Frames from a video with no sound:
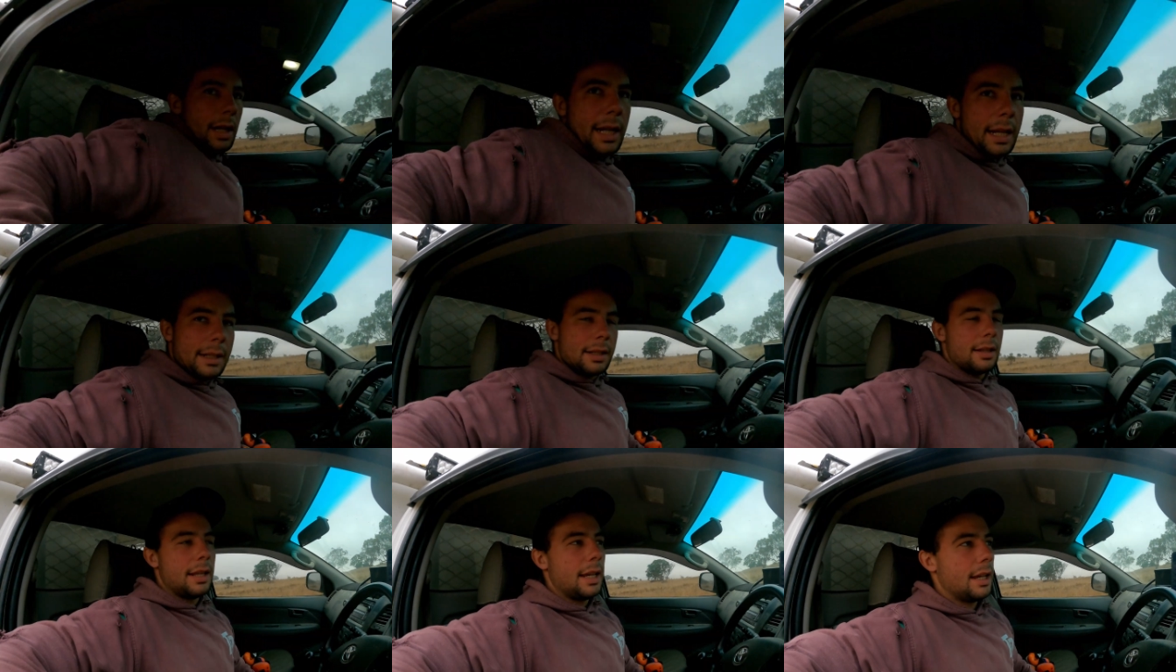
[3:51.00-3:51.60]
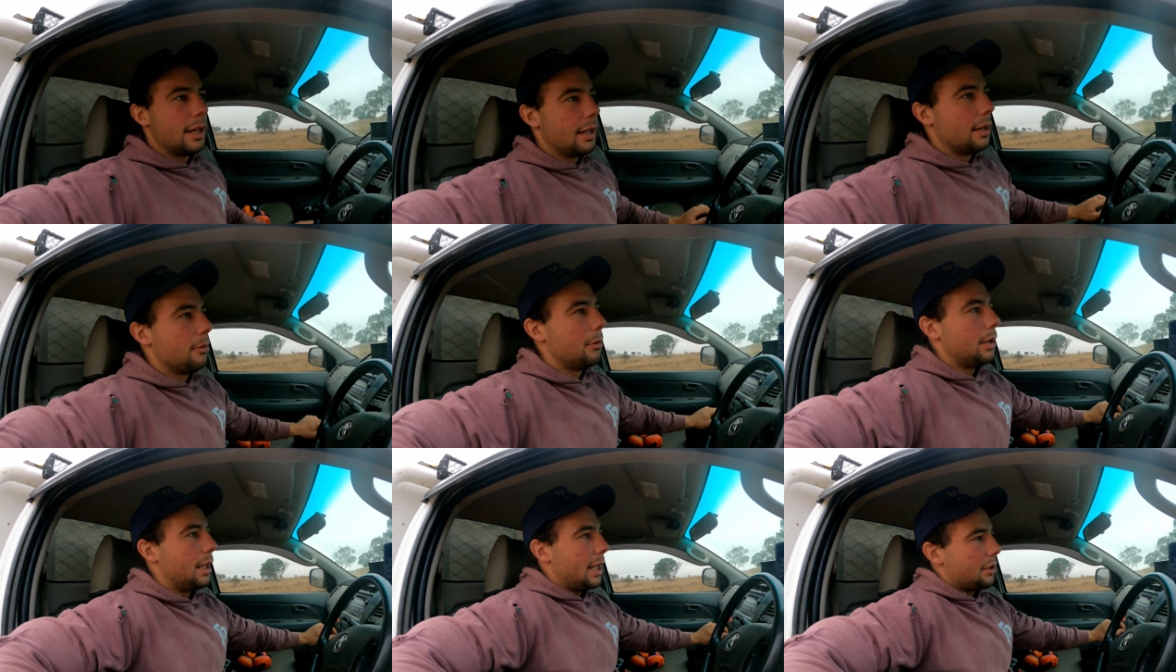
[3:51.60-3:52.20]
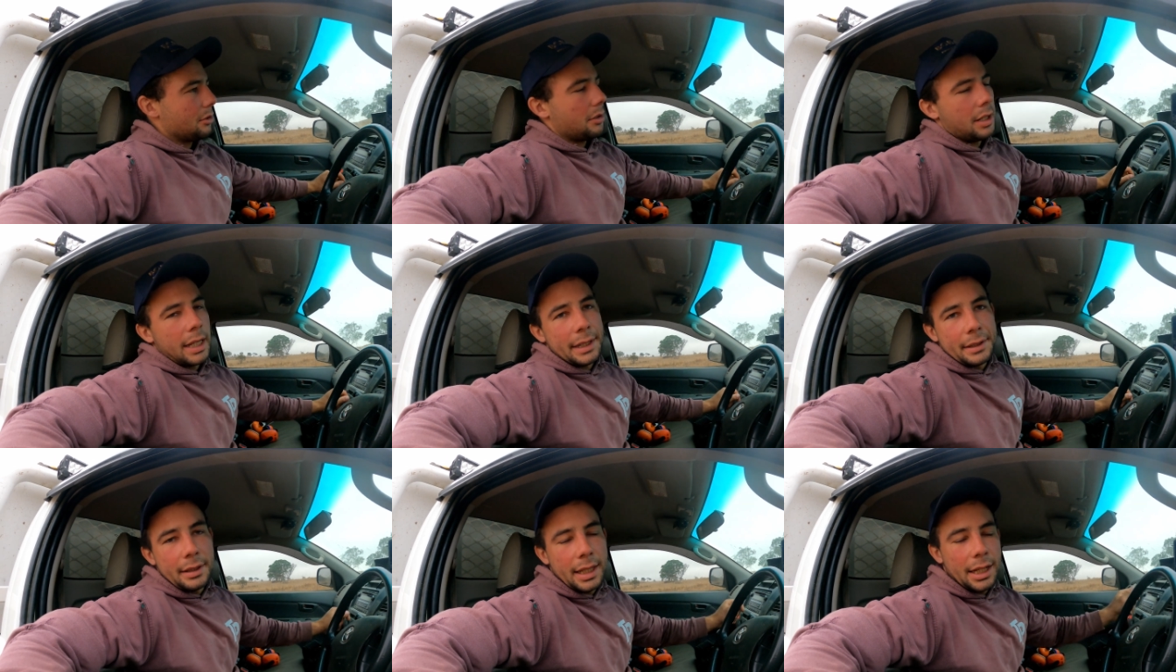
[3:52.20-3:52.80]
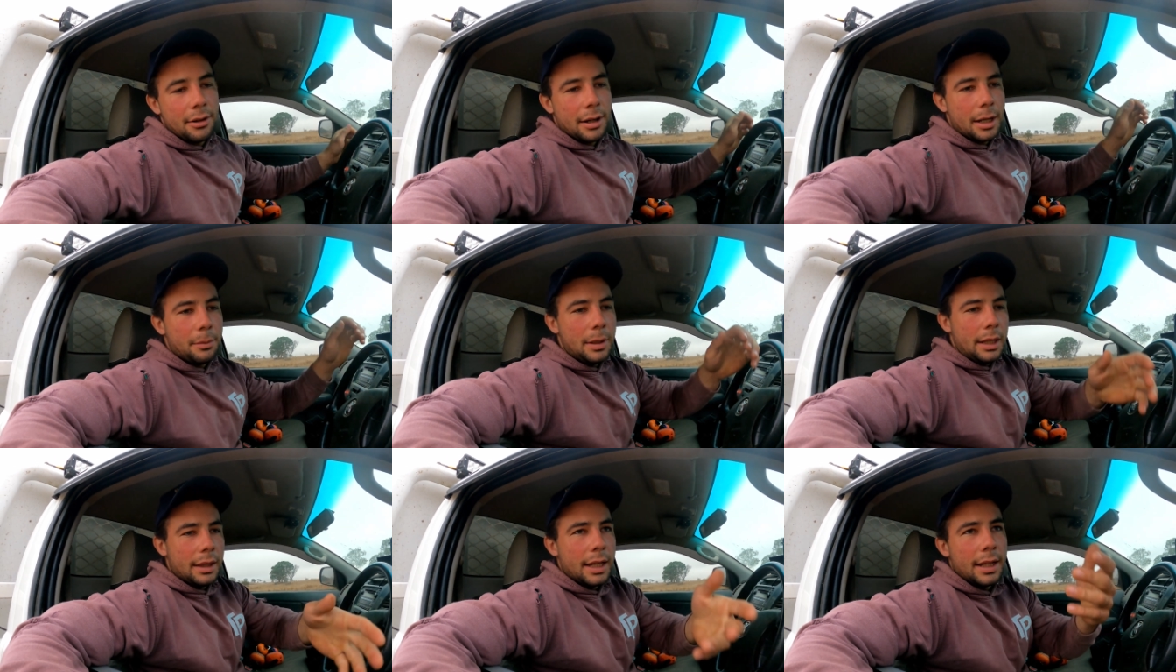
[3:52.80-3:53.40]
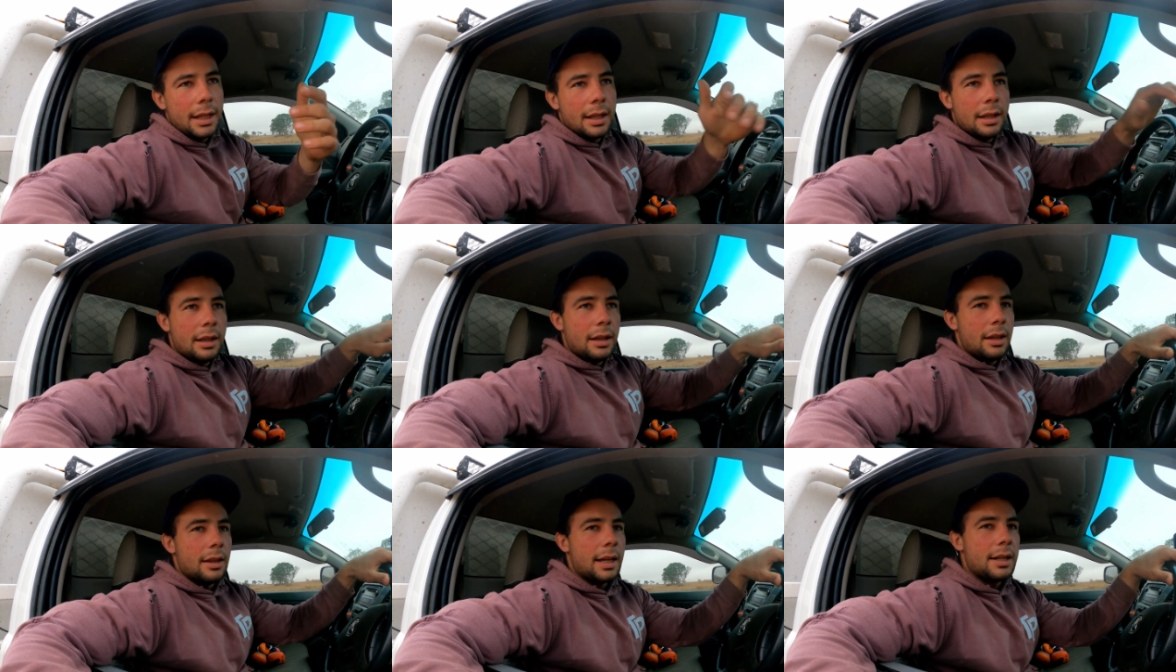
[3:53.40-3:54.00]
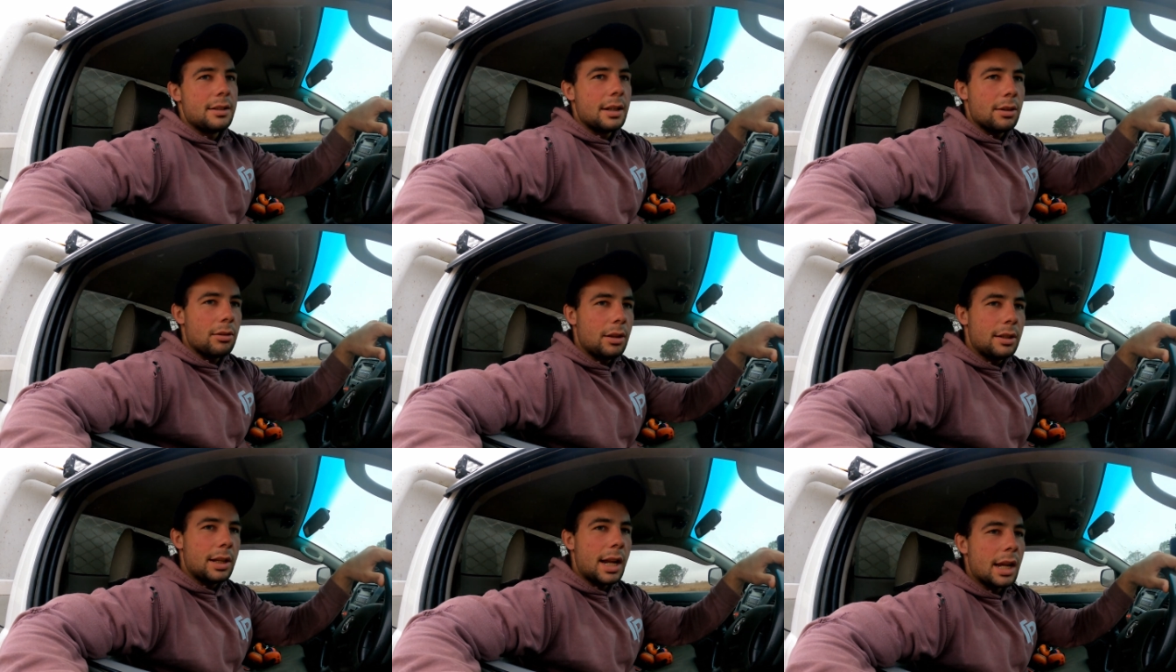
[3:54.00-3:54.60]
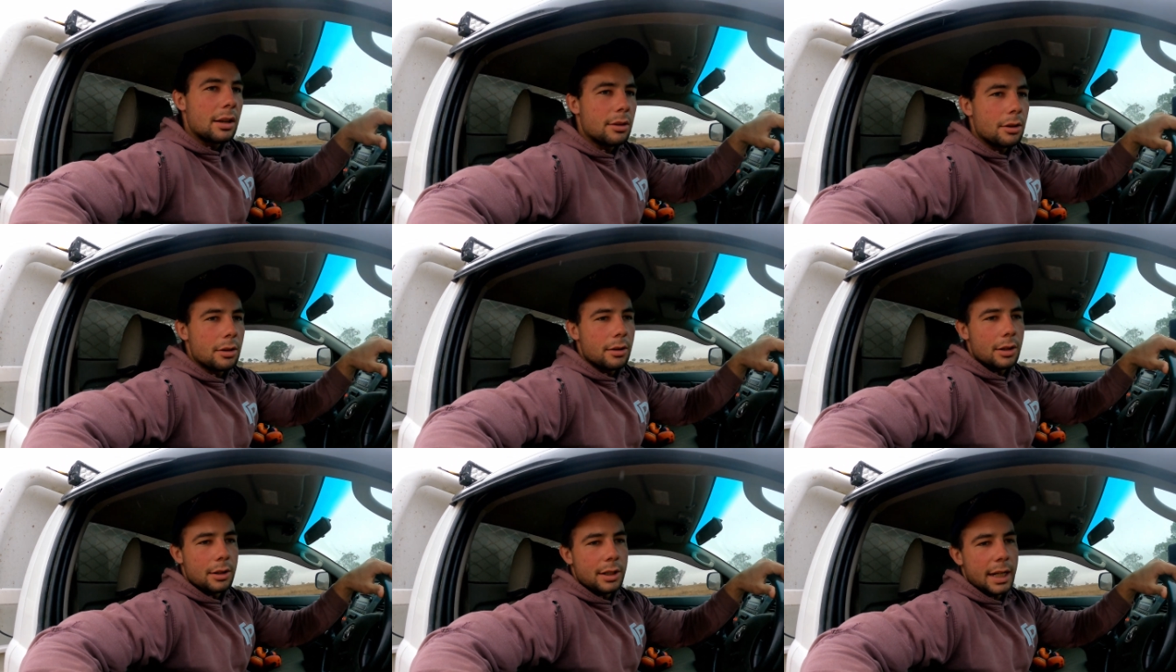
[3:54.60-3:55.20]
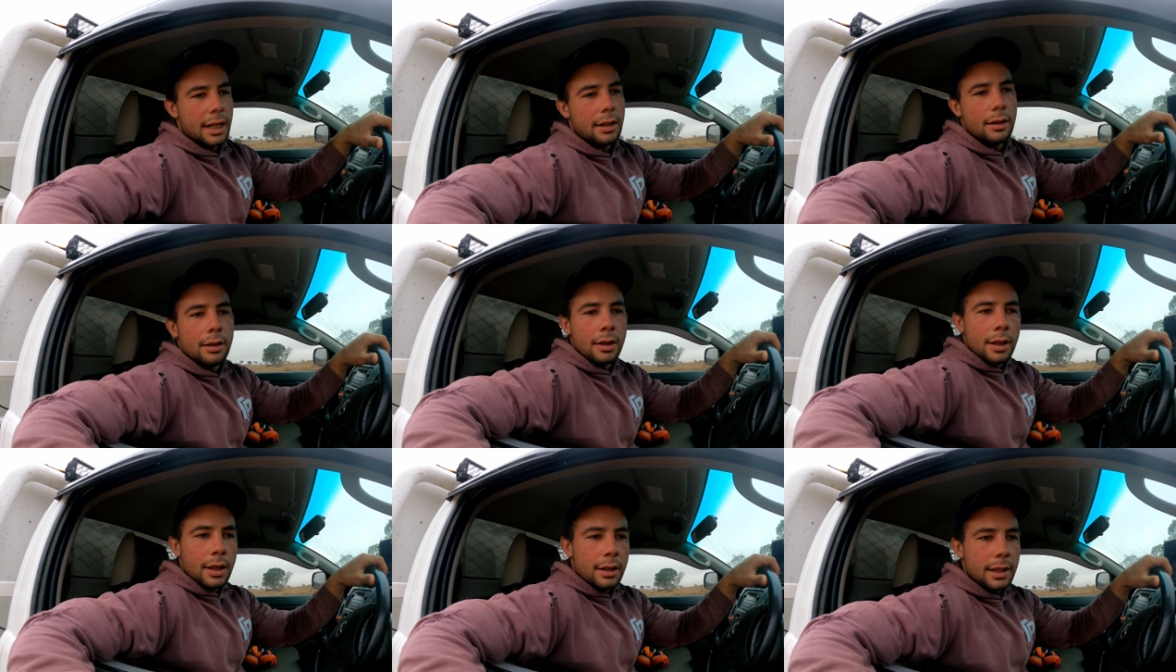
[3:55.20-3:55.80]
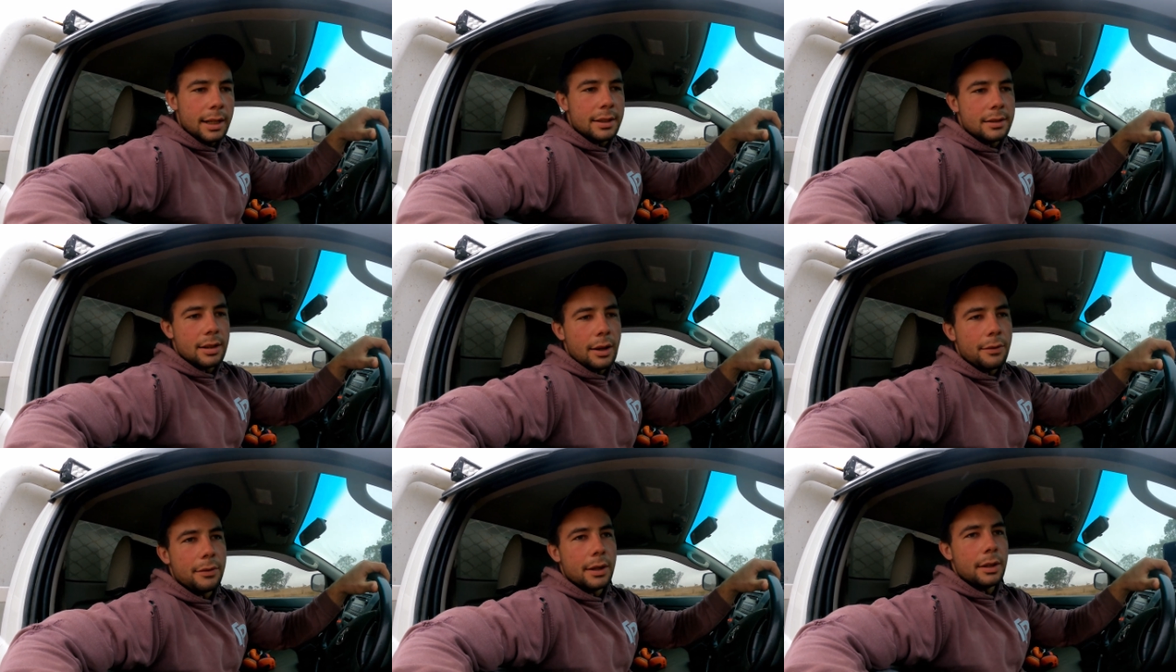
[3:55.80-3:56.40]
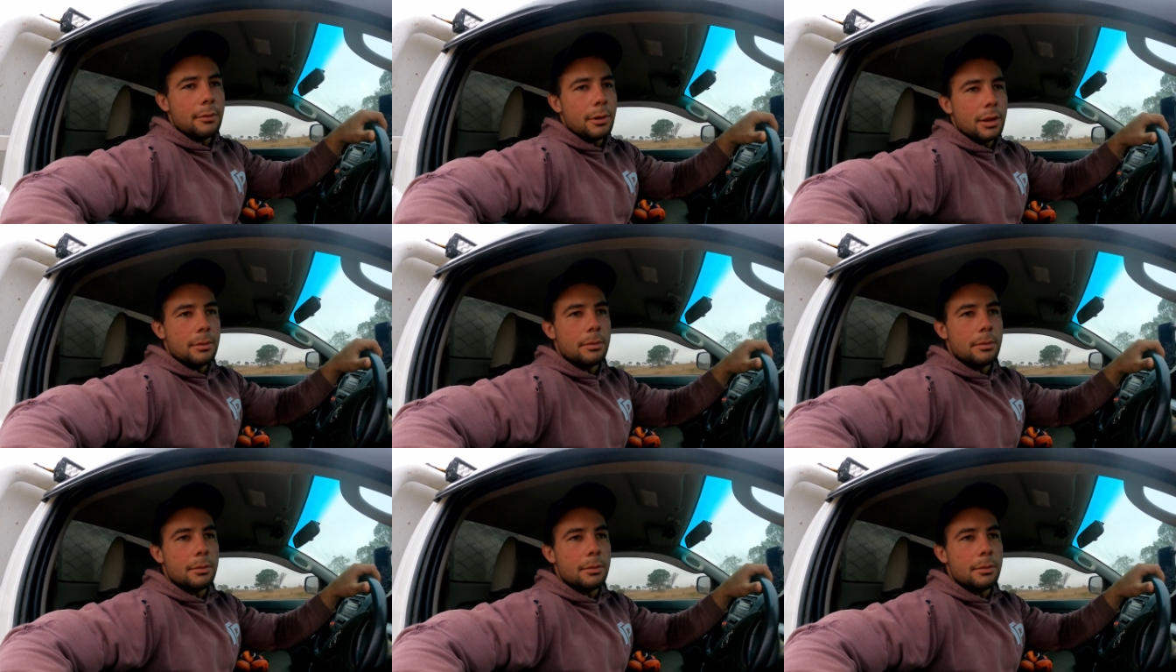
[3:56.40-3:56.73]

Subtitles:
to get to their green pick, they generally take a lot of the dead stuff with